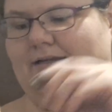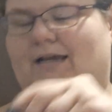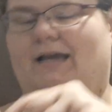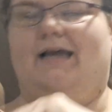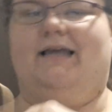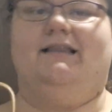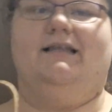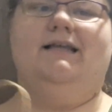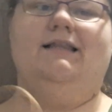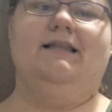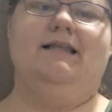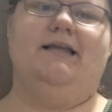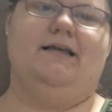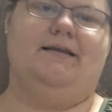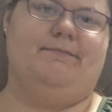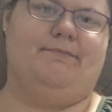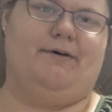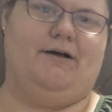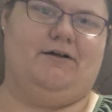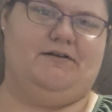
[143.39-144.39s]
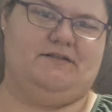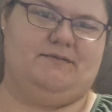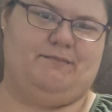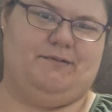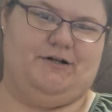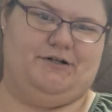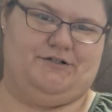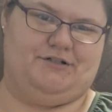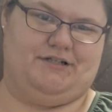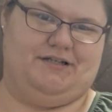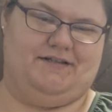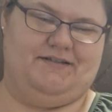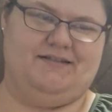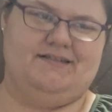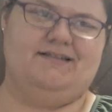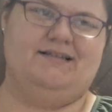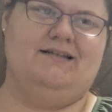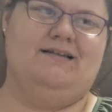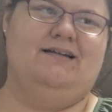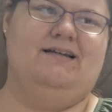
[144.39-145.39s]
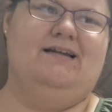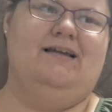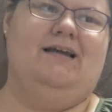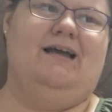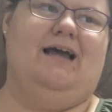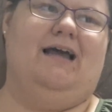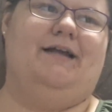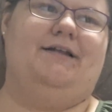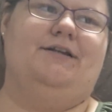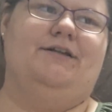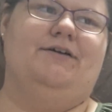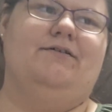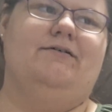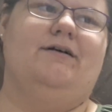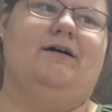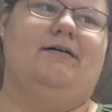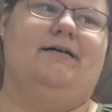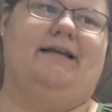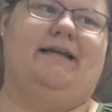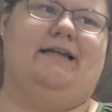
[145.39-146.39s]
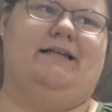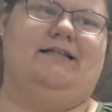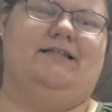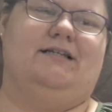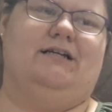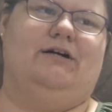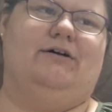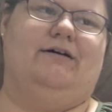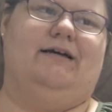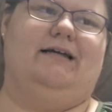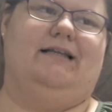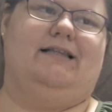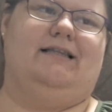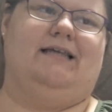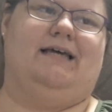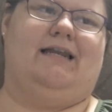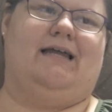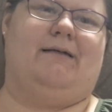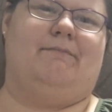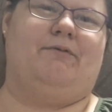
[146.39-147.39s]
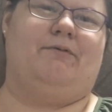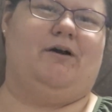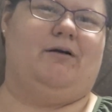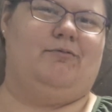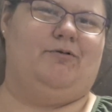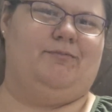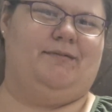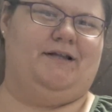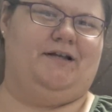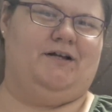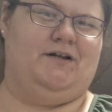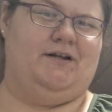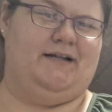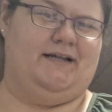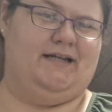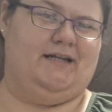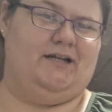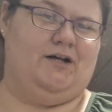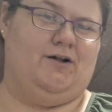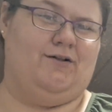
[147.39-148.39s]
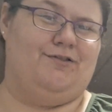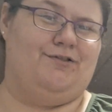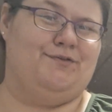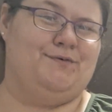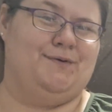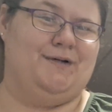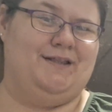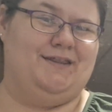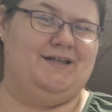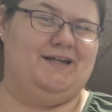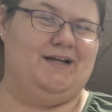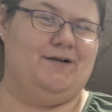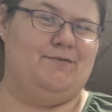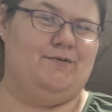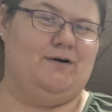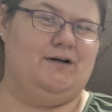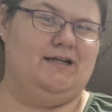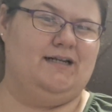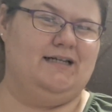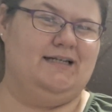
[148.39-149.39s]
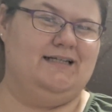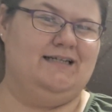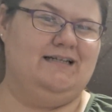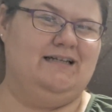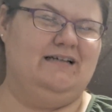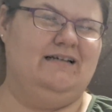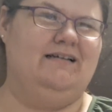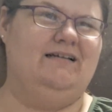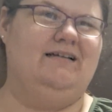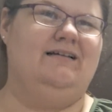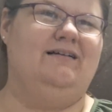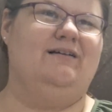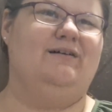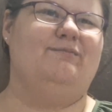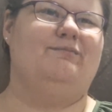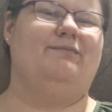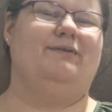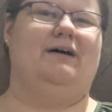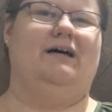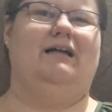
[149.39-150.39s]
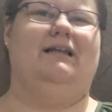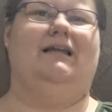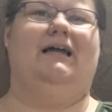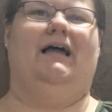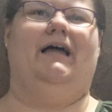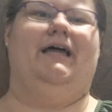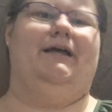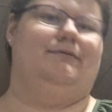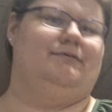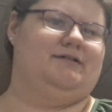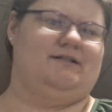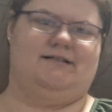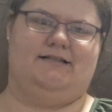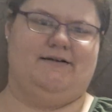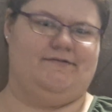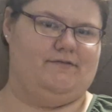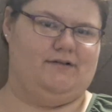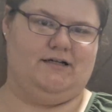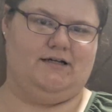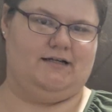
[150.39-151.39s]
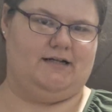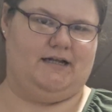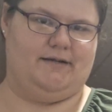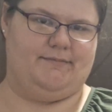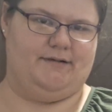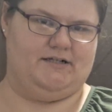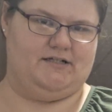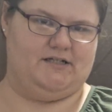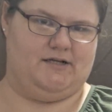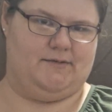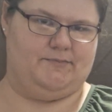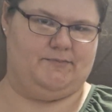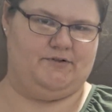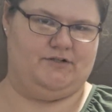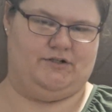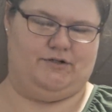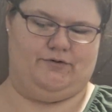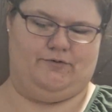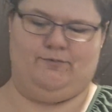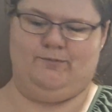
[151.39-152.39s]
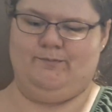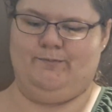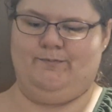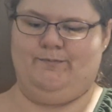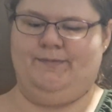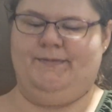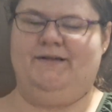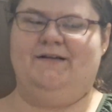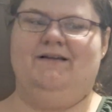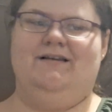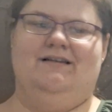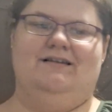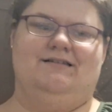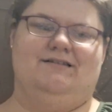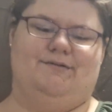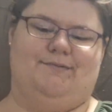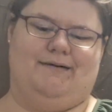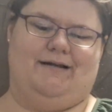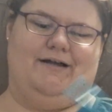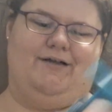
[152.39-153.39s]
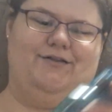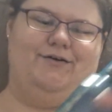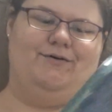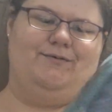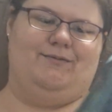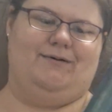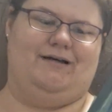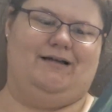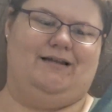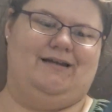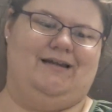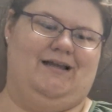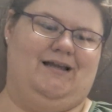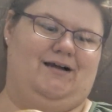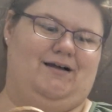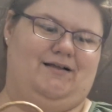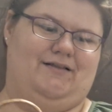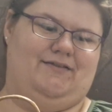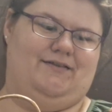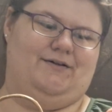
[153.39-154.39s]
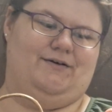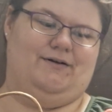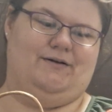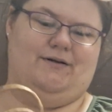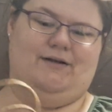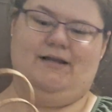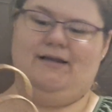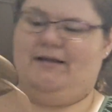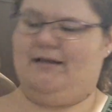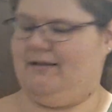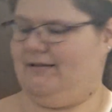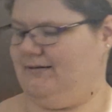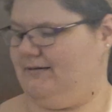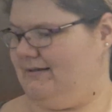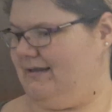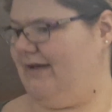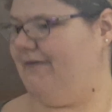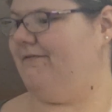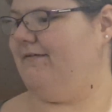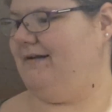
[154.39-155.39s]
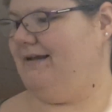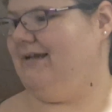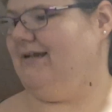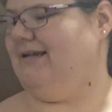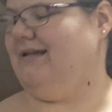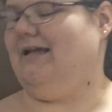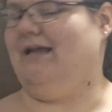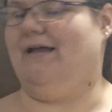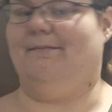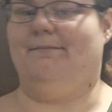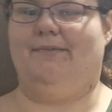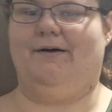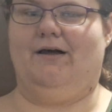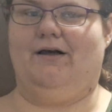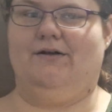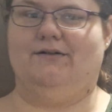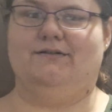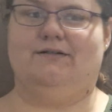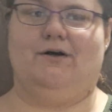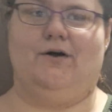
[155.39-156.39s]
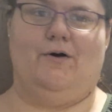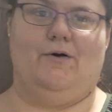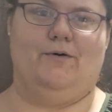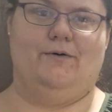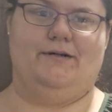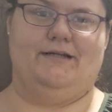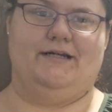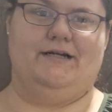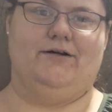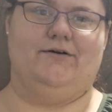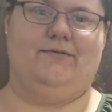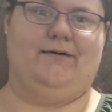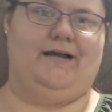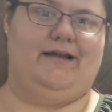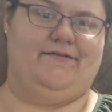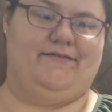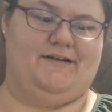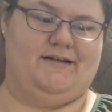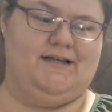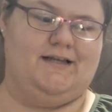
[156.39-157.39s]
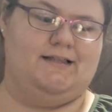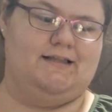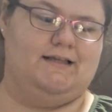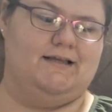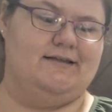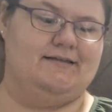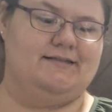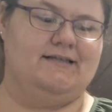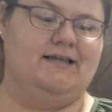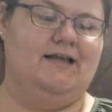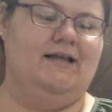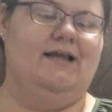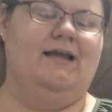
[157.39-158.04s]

And then the impulse purchase. I knew going into it that I probably couldn't get all three that I wanted, but I was definitely going to get my top two. So my other one on the definite impulse, oh dear, why have I done this?